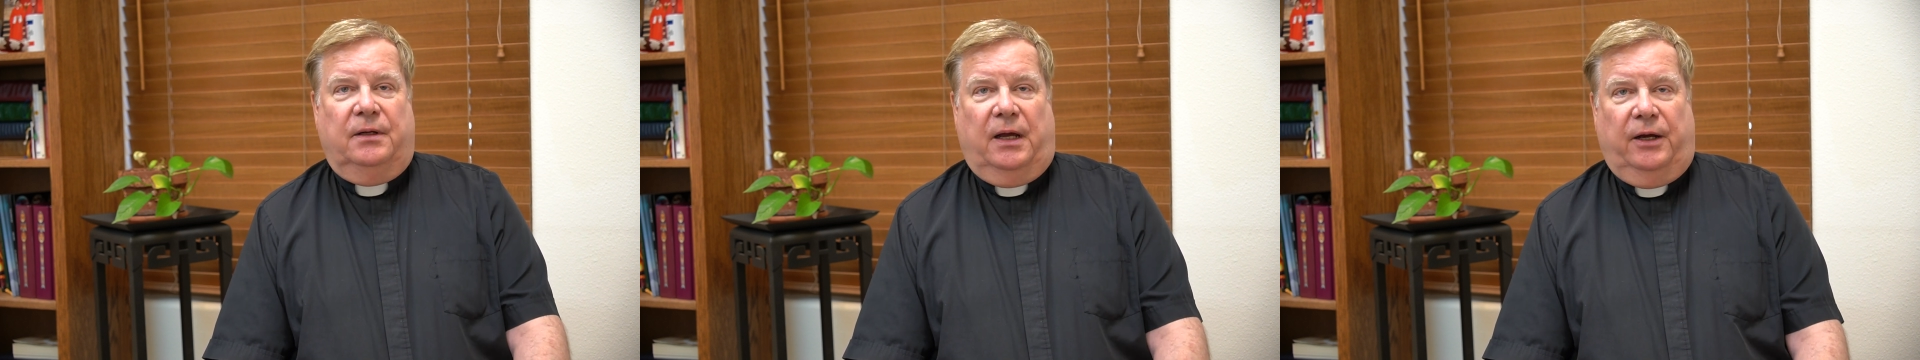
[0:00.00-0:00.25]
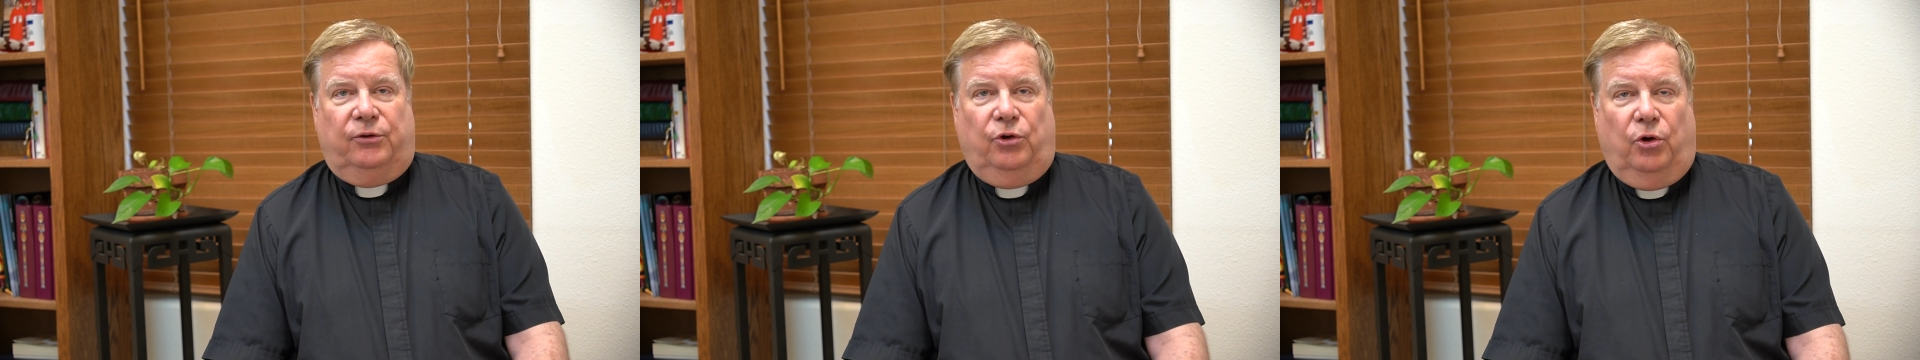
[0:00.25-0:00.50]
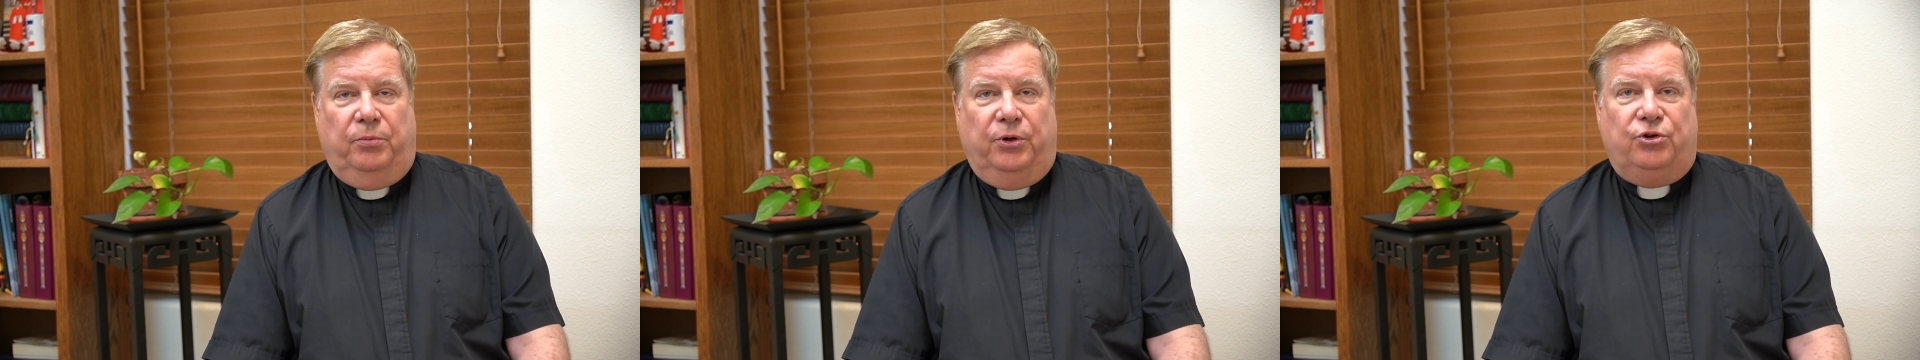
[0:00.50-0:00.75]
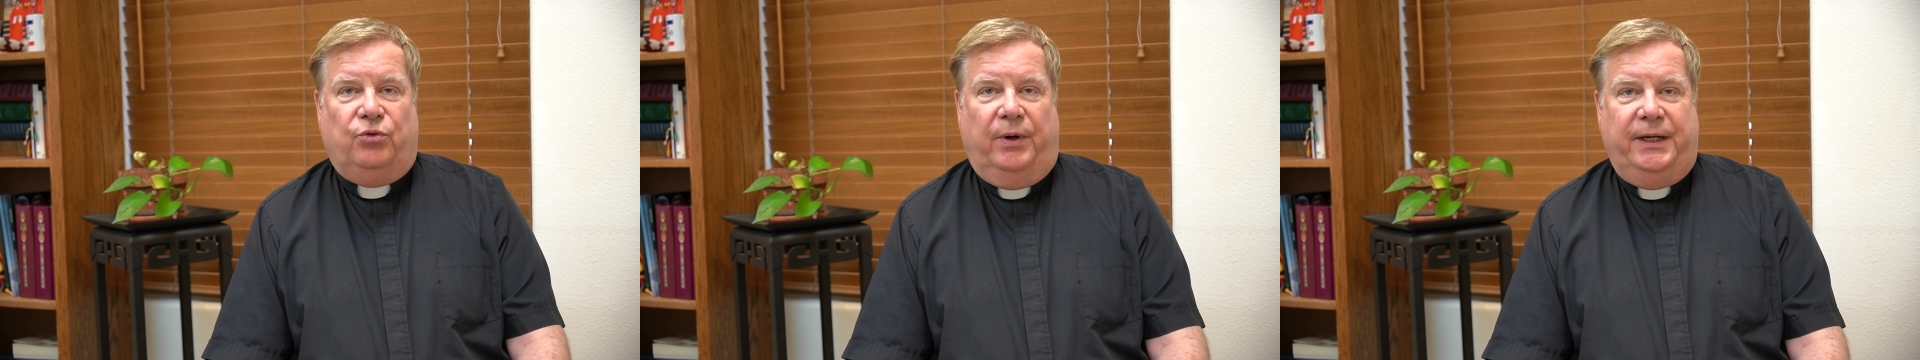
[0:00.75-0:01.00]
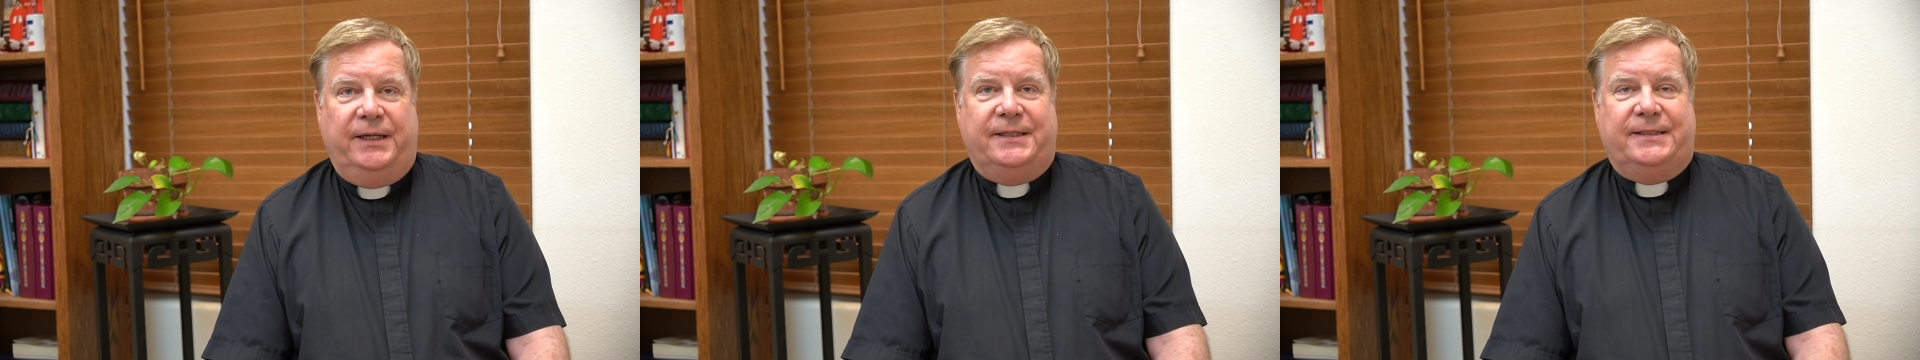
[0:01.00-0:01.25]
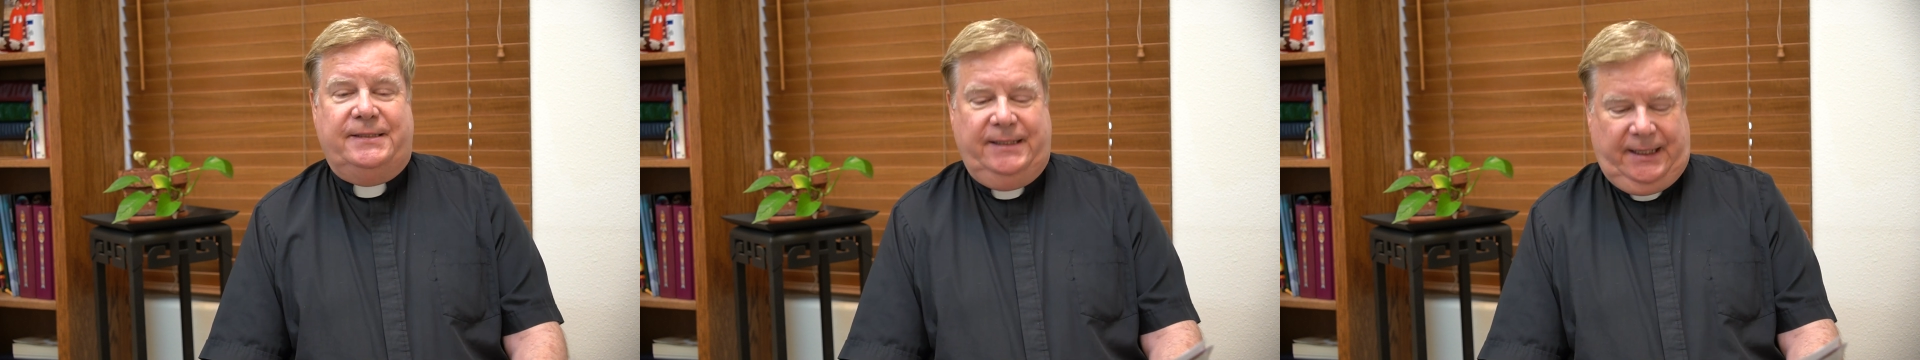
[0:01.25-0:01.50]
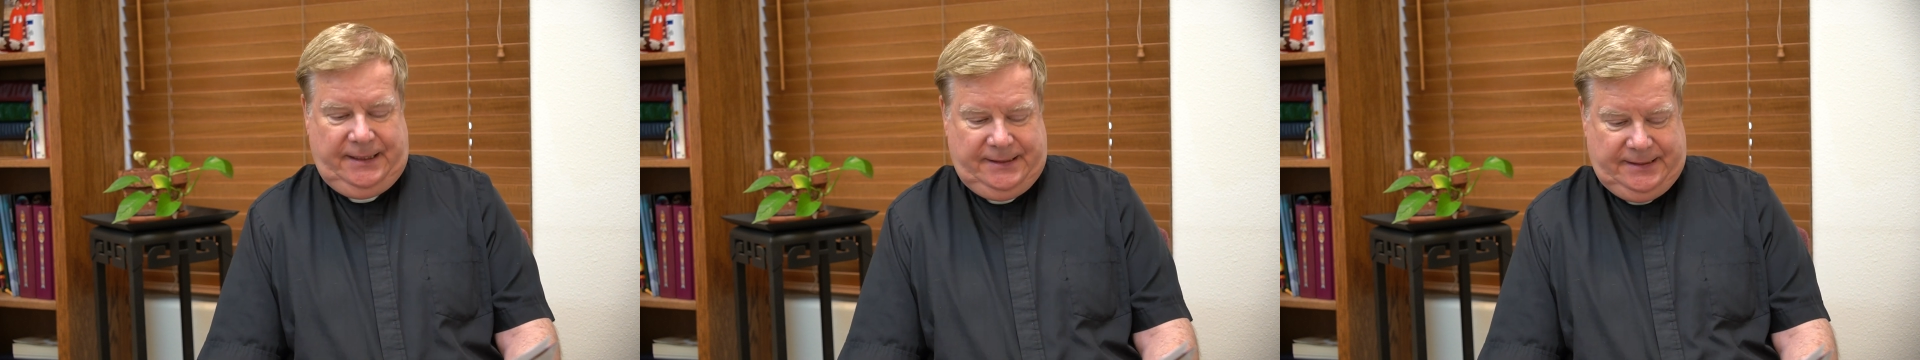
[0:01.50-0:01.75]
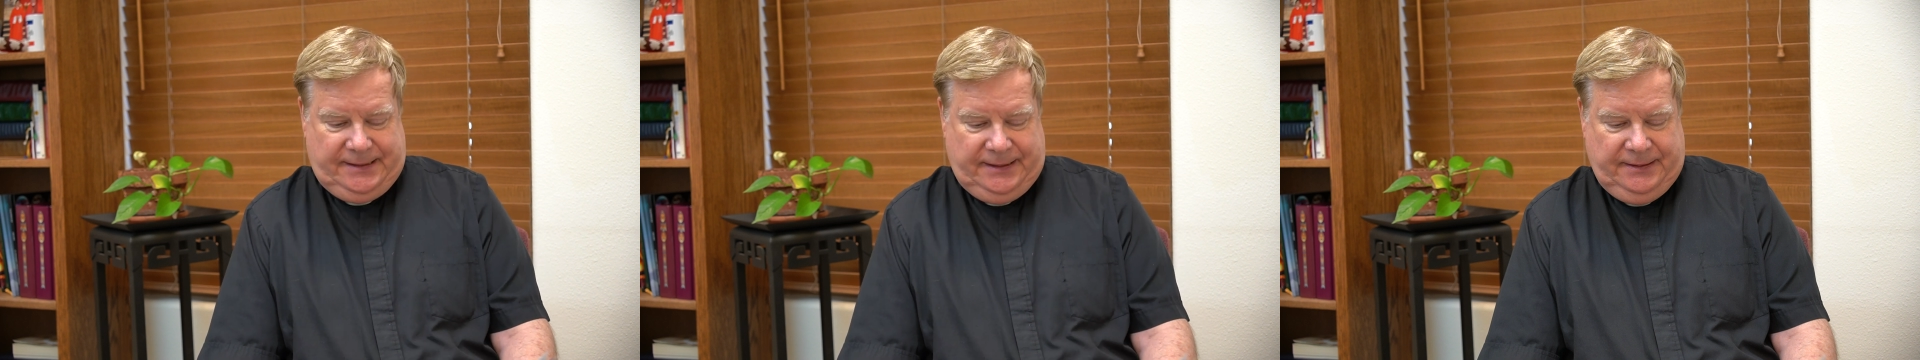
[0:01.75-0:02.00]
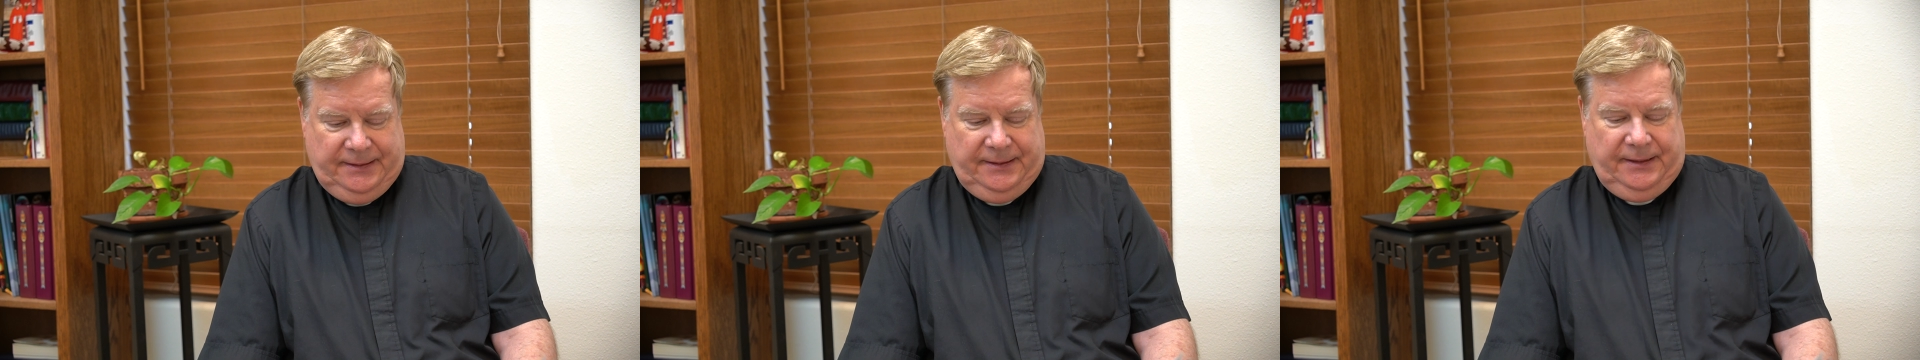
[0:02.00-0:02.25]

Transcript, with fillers: October 26th.